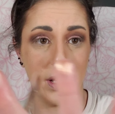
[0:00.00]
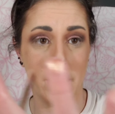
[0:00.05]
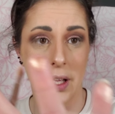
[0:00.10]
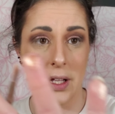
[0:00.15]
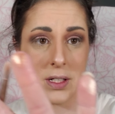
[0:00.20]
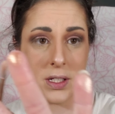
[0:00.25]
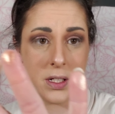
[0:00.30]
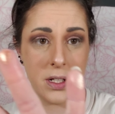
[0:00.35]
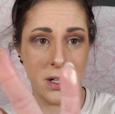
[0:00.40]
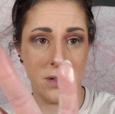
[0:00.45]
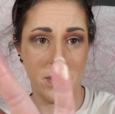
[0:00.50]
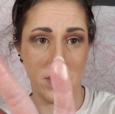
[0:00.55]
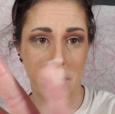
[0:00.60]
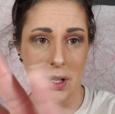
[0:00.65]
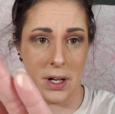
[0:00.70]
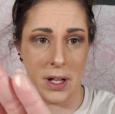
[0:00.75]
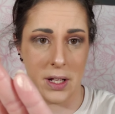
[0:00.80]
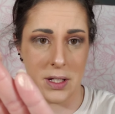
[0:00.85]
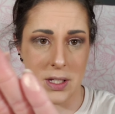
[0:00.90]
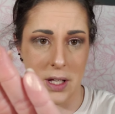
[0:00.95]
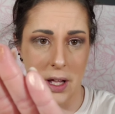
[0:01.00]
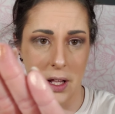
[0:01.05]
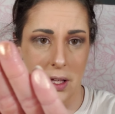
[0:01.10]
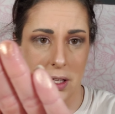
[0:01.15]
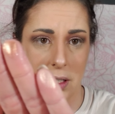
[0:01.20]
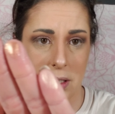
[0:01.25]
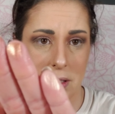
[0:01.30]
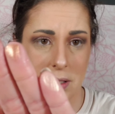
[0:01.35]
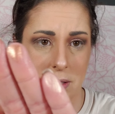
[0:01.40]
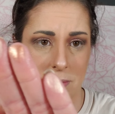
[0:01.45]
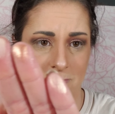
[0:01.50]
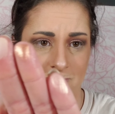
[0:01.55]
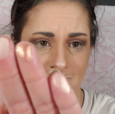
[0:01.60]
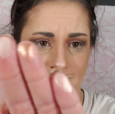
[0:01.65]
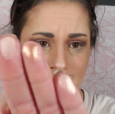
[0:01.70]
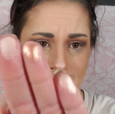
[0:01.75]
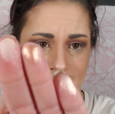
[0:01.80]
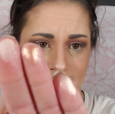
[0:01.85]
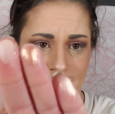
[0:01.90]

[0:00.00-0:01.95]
that's Diva, and that's Alex. I